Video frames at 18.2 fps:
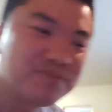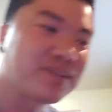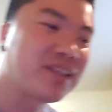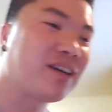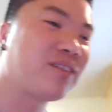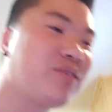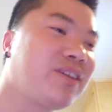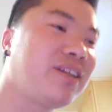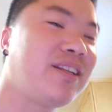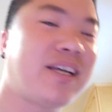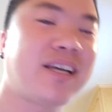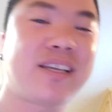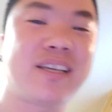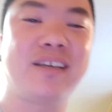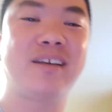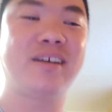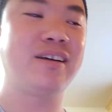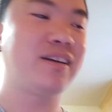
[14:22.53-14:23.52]
I really like
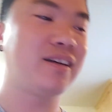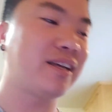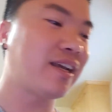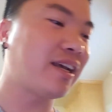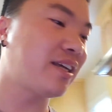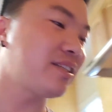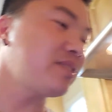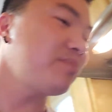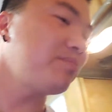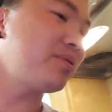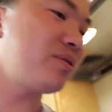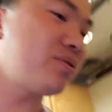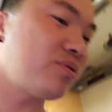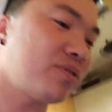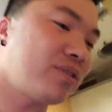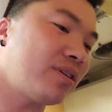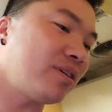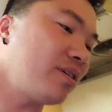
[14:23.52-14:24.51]
it. It has some
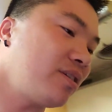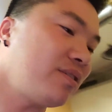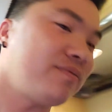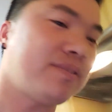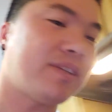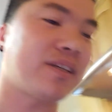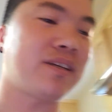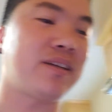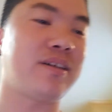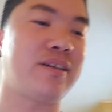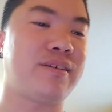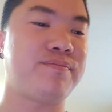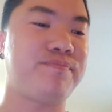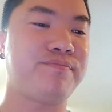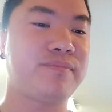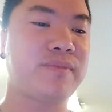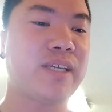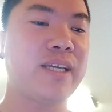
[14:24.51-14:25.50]
sort of like a
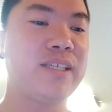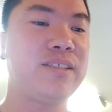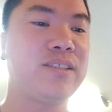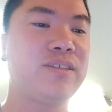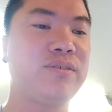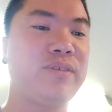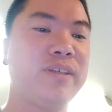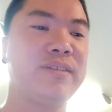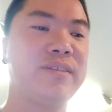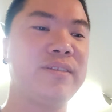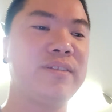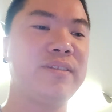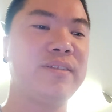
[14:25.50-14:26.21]
taste to it.